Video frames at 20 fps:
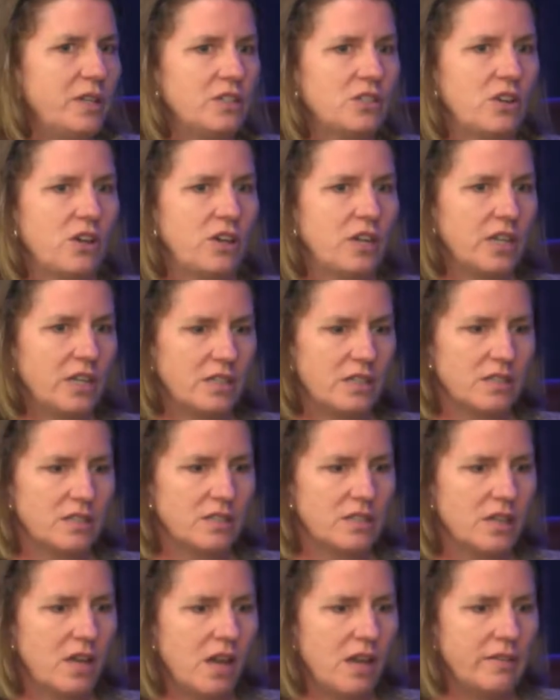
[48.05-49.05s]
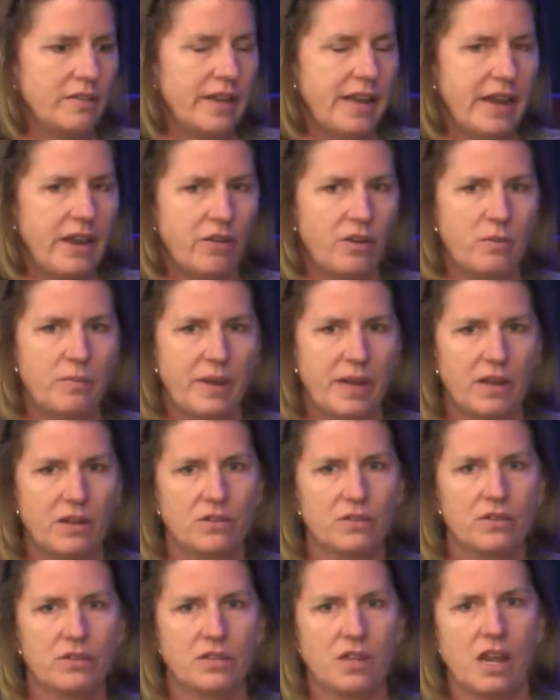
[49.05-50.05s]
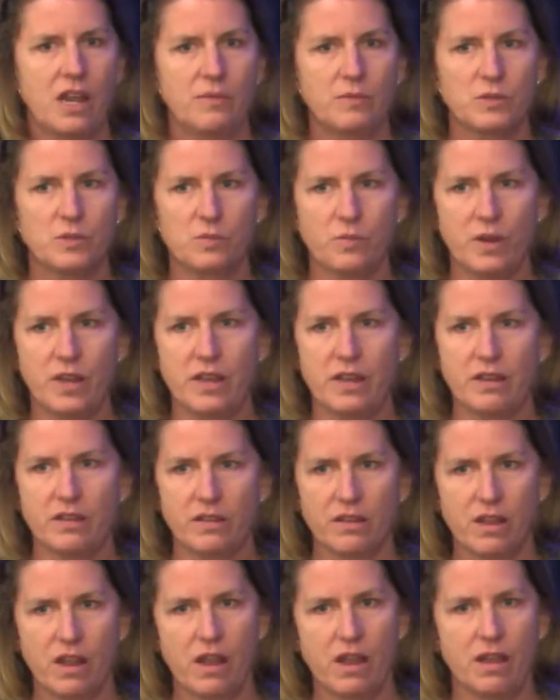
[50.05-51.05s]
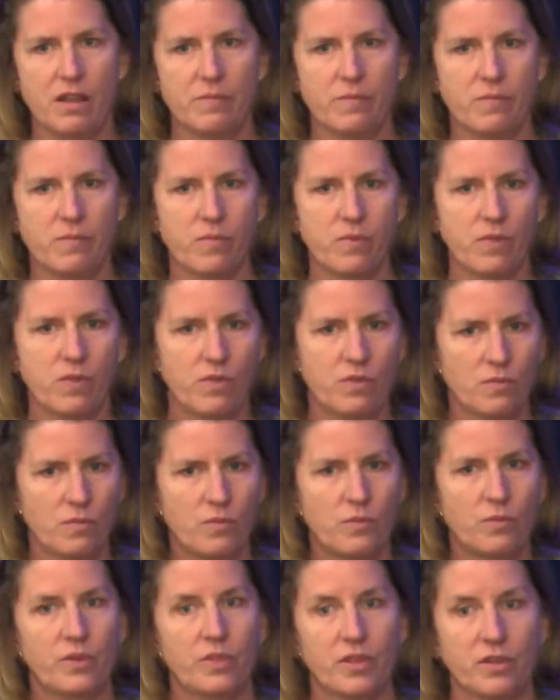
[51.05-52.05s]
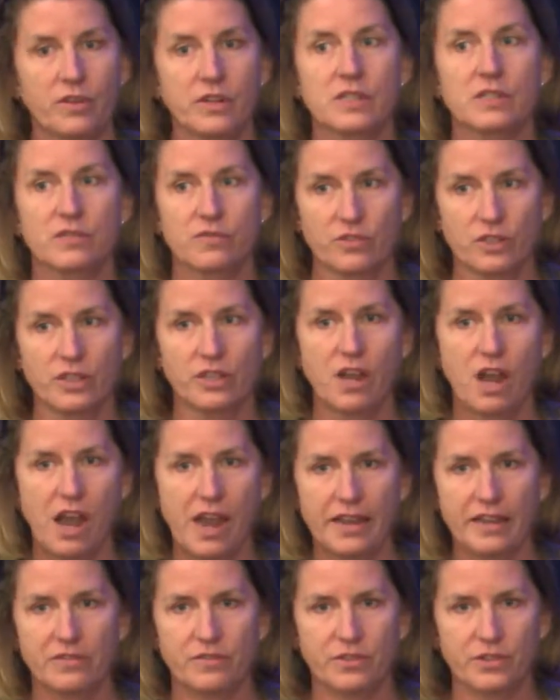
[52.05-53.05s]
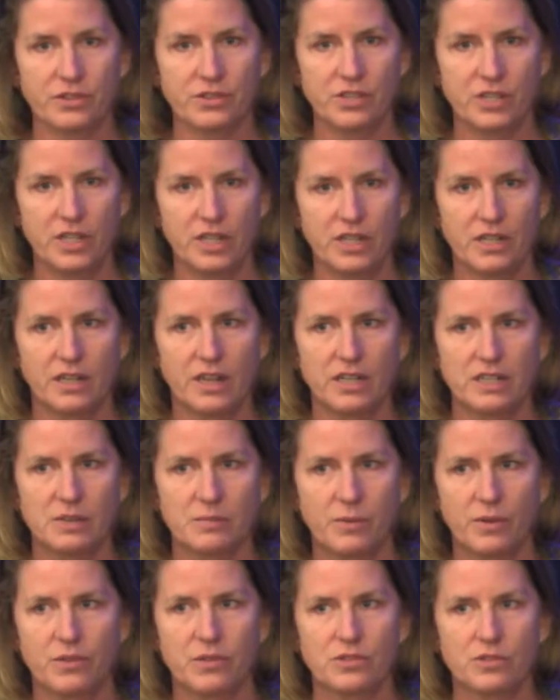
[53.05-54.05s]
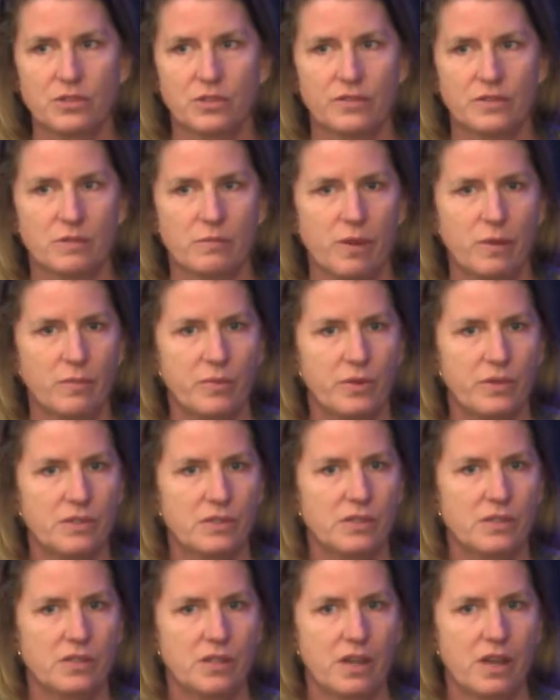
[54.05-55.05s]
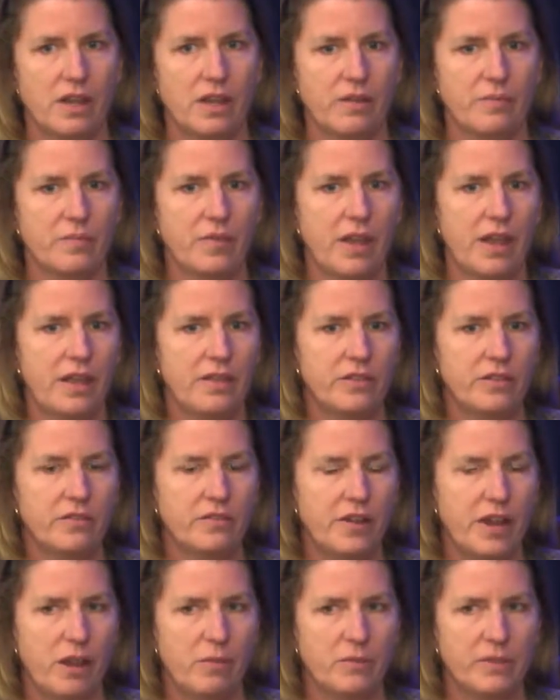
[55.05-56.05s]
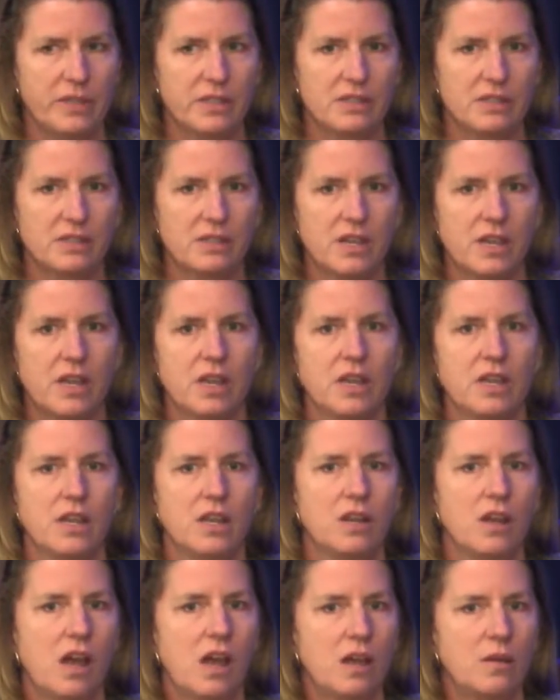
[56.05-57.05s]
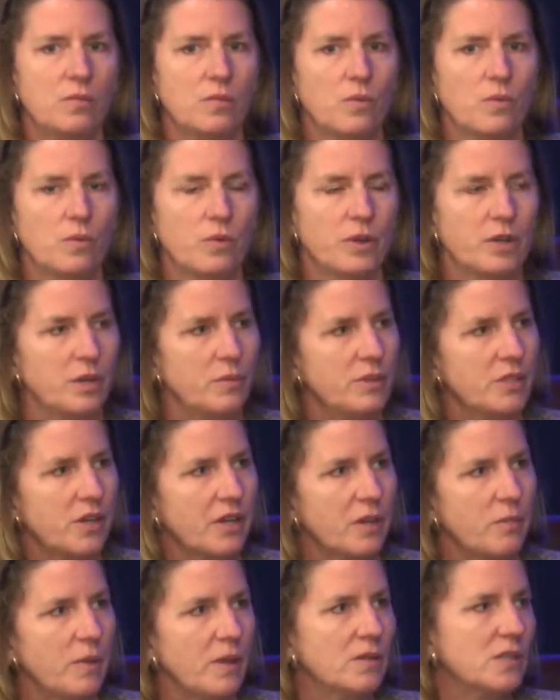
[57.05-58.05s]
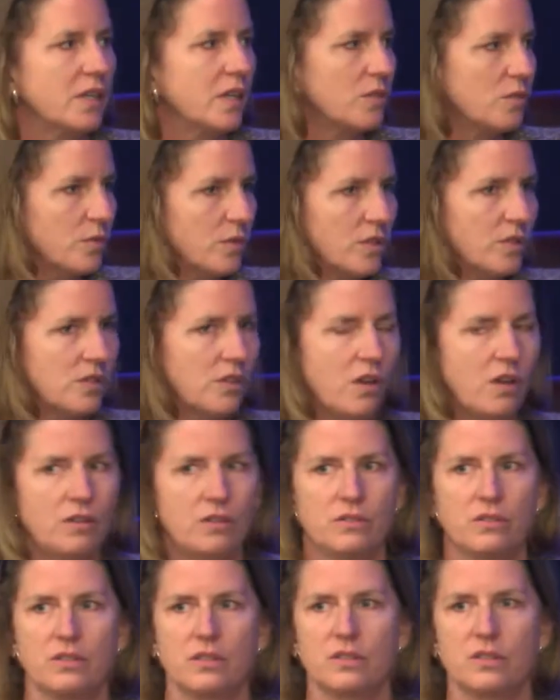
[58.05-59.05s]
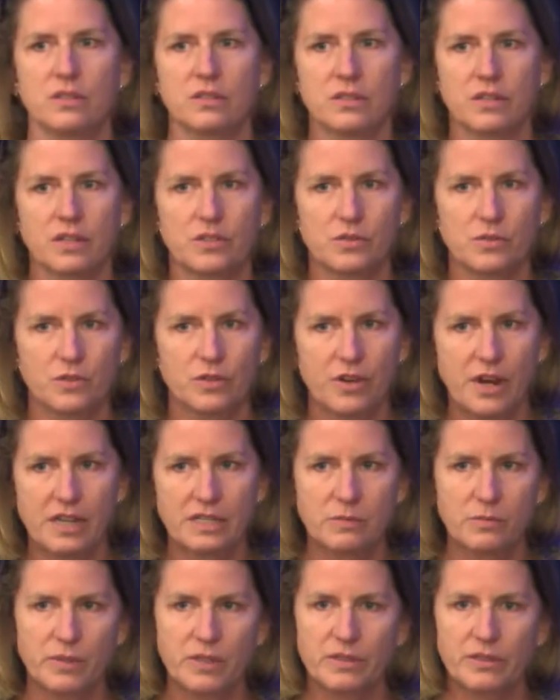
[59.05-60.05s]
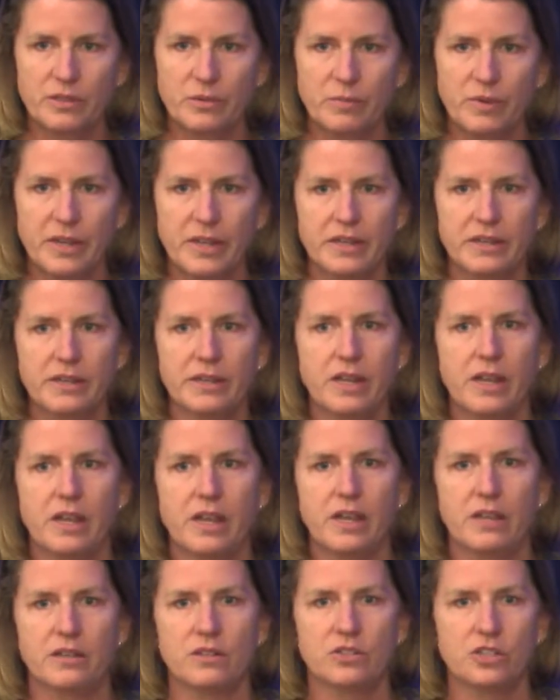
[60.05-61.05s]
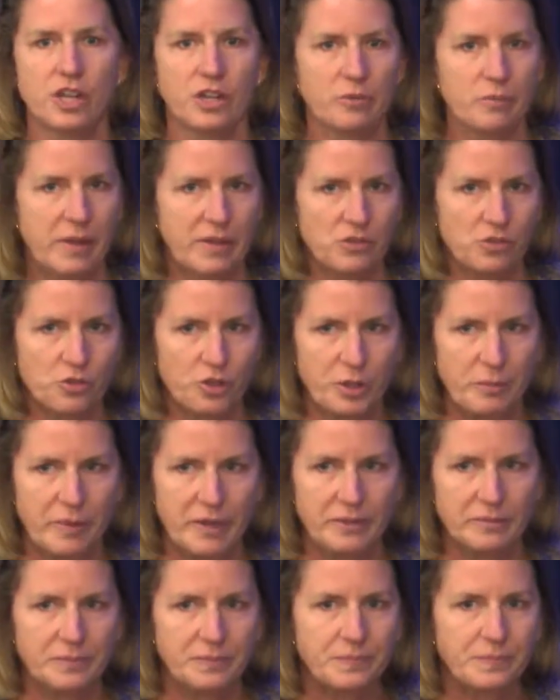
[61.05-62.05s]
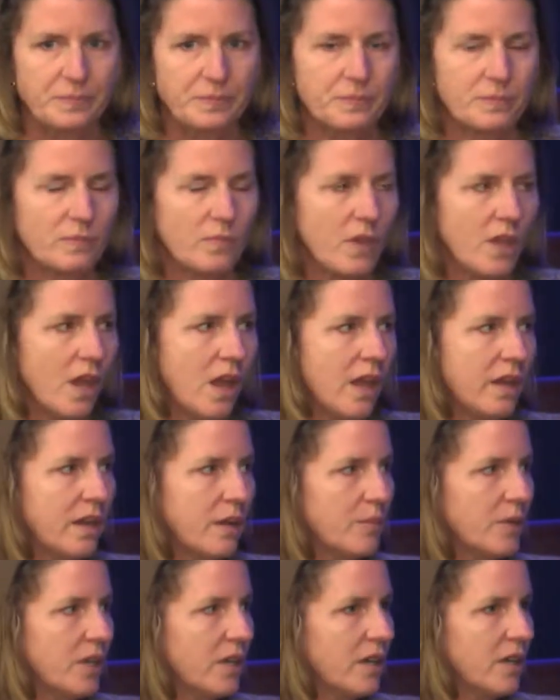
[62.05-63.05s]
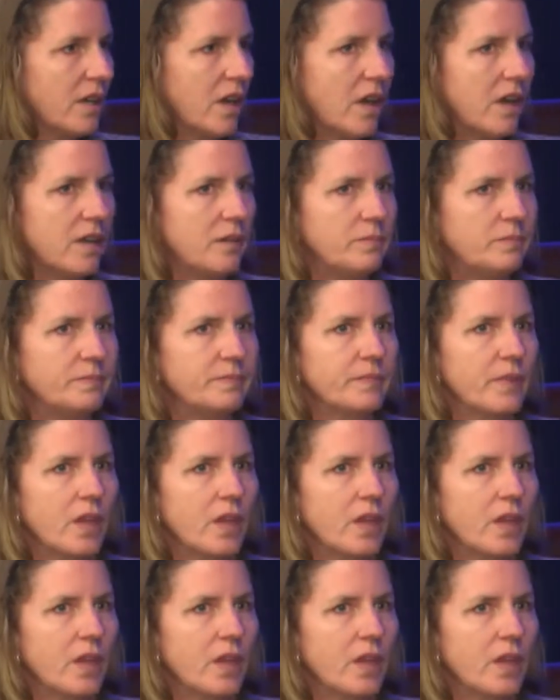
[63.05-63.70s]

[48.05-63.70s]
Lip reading: talking now about times when there is really high adversity against both service members and their families. We're going to be talking about sexual assault, sexual harassment a little bit, and child maltreatment. And